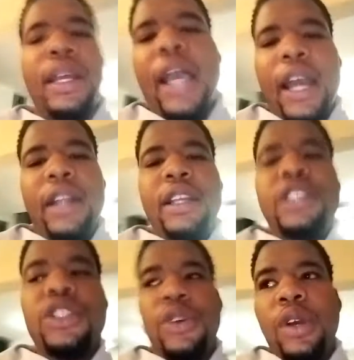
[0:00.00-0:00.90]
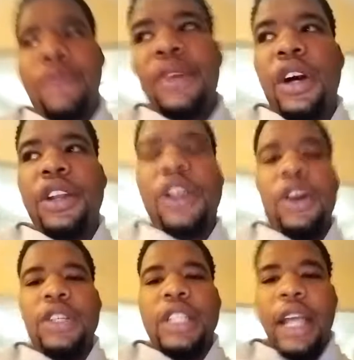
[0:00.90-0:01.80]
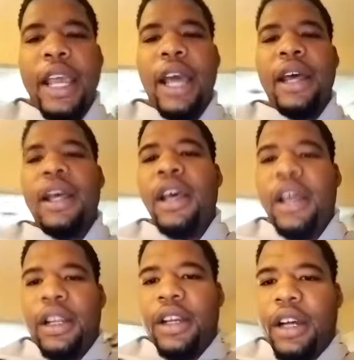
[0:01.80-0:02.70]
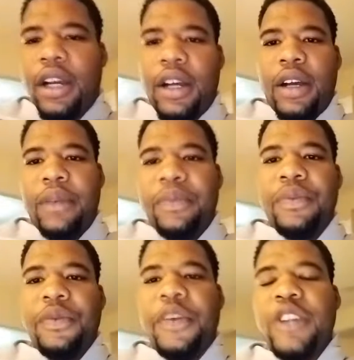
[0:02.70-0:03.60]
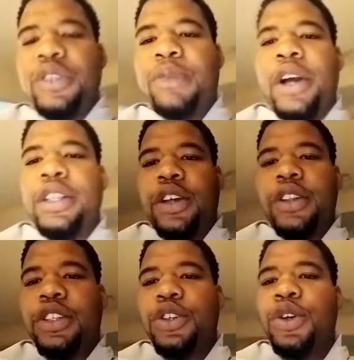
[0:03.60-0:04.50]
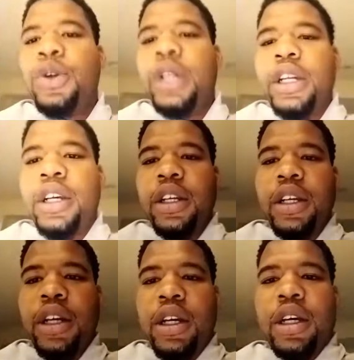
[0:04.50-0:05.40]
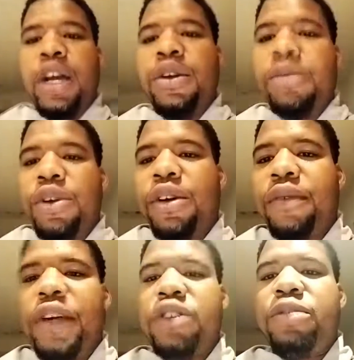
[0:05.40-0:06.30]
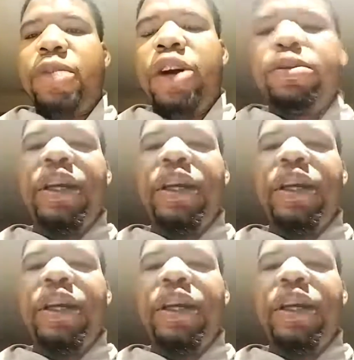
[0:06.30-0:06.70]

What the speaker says: I got another story for adults, and I got the first responders go to school, and the coloring book first responders meet